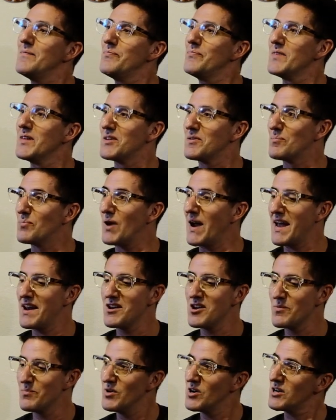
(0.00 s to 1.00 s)
this brand
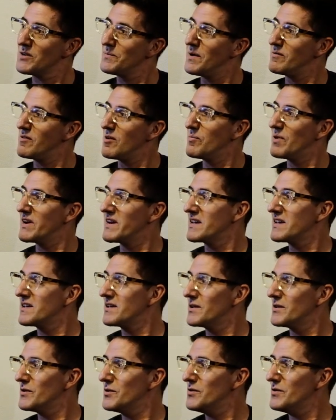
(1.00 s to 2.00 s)
new book by my buddy
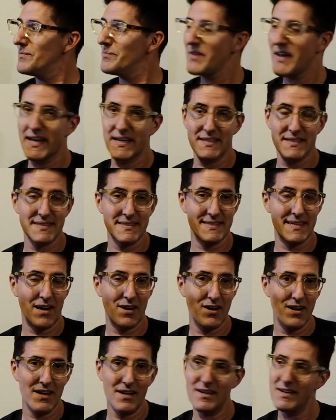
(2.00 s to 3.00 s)
Hugh and
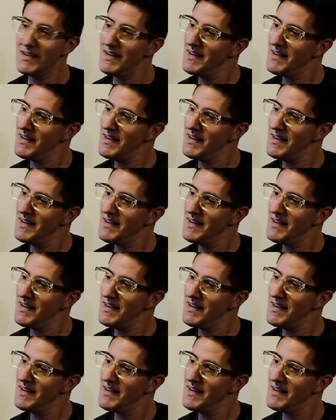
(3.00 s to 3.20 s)
Sarah,